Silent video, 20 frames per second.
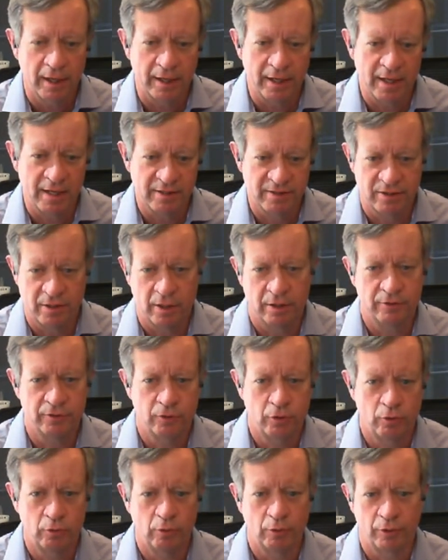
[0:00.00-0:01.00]
and has done
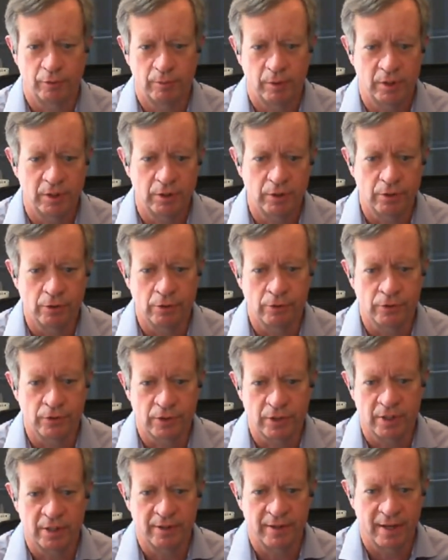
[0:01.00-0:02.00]
2 or 3
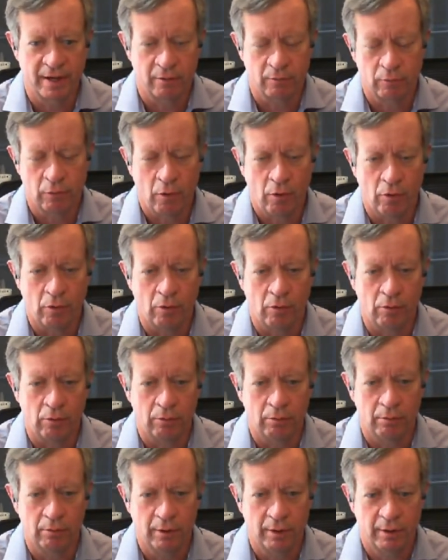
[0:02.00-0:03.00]
years in that
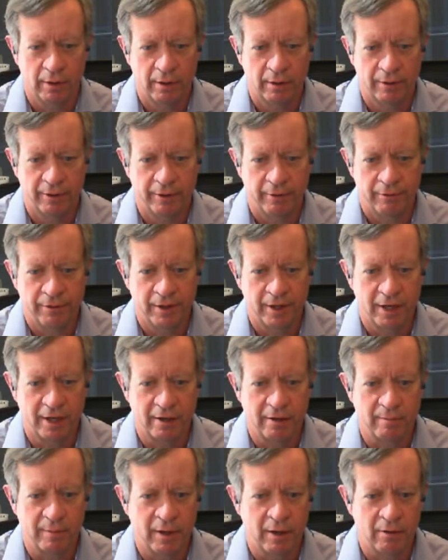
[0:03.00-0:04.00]
role, they're
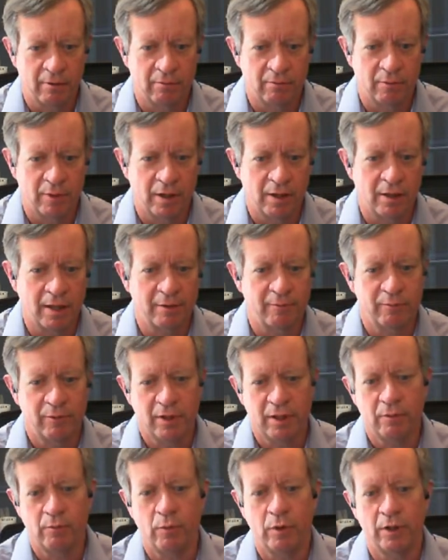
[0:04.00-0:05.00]
thinking about, well, I
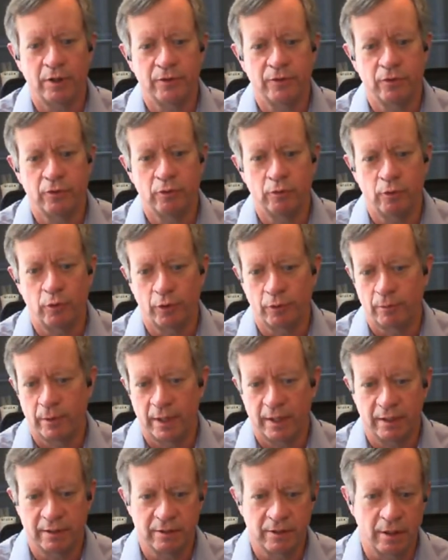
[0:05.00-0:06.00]
really want to do
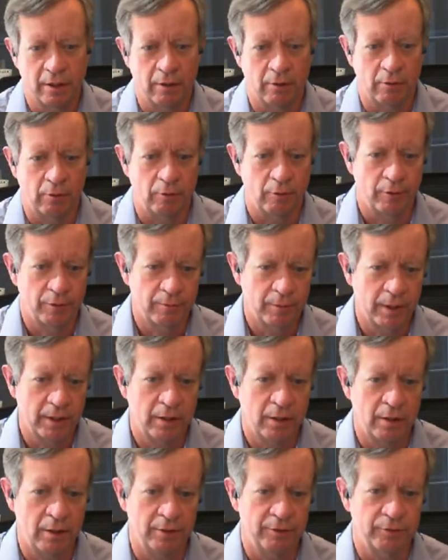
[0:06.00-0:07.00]
threat intel or
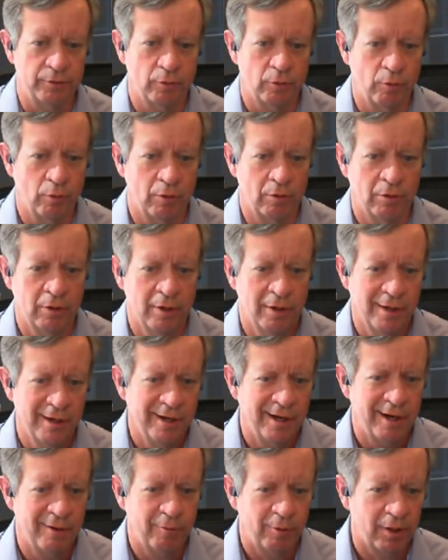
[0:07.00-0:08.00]
threat hunt, or
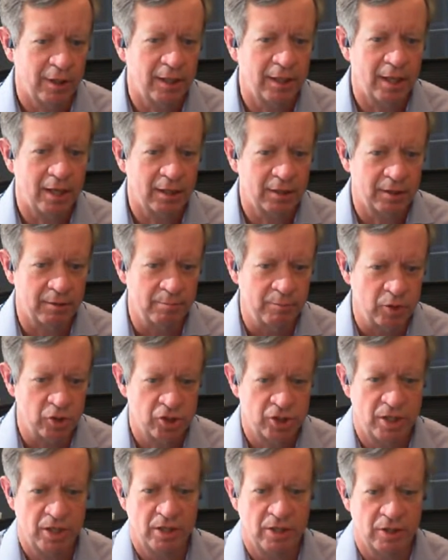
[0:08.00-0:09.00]
I really like the
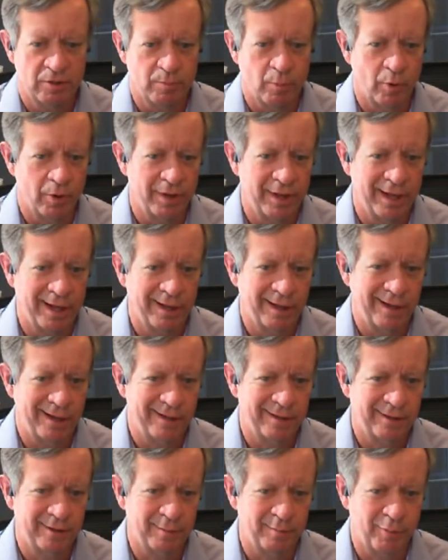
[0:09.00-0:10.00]
machines more than I
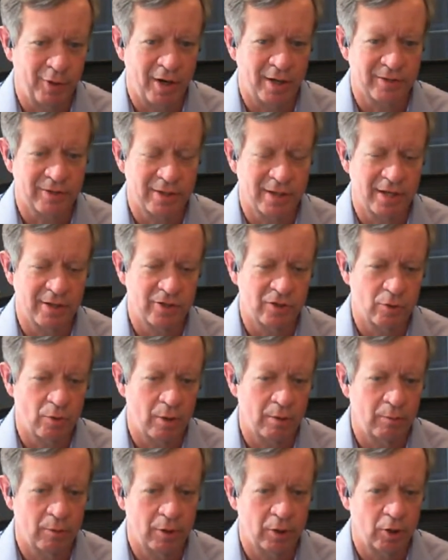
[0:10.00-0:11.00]
like the process.
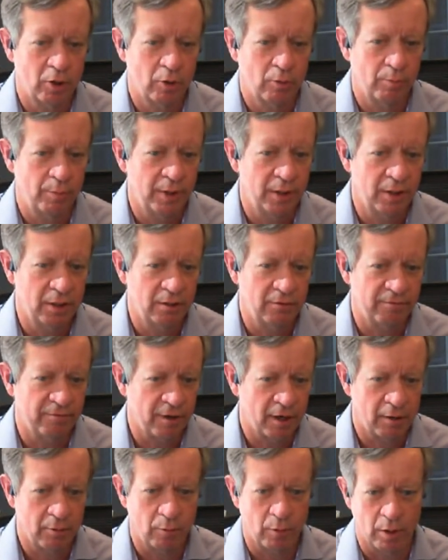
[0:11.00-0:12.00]
So I want to go be a
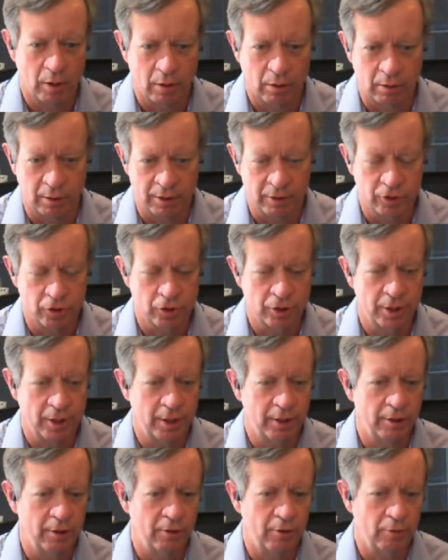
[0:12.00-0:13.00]
firewall
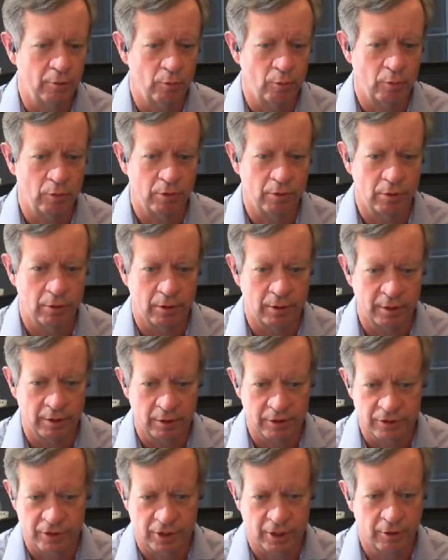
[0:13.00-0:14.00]
engineer or
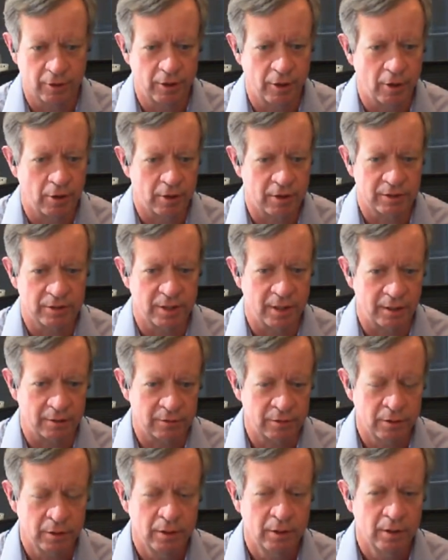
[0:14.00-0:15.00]
a security architect.